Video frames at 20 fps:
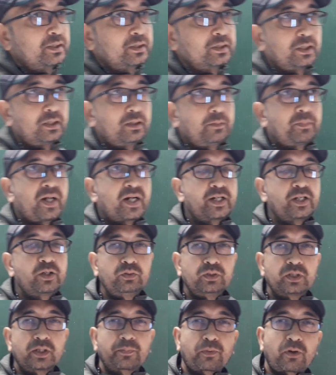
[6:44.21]

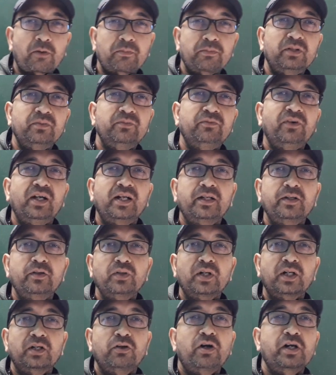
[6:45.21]
particular problem where you
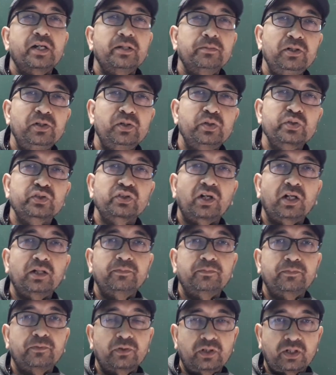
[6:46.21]
are not able to
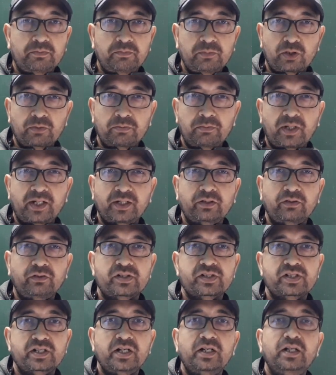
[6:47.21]
solve for number of
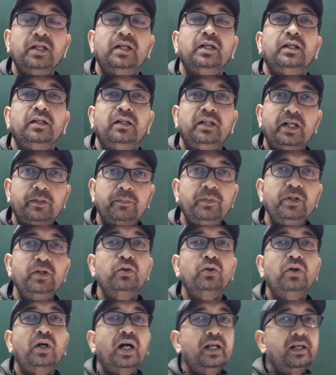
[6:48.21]
microstate, let me
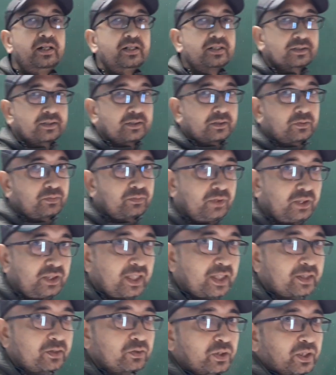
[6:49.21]
know, I'll discuss with
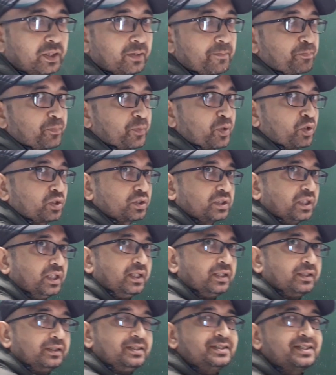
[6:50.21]
that, okay? Because
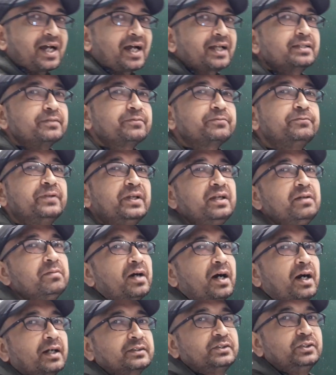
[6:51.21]
these are the free
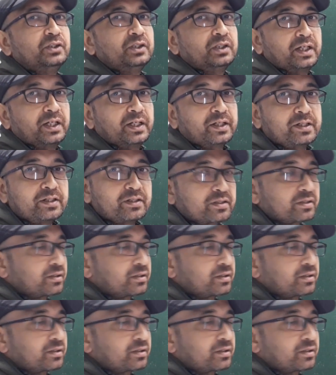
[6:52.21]
marks you will get it,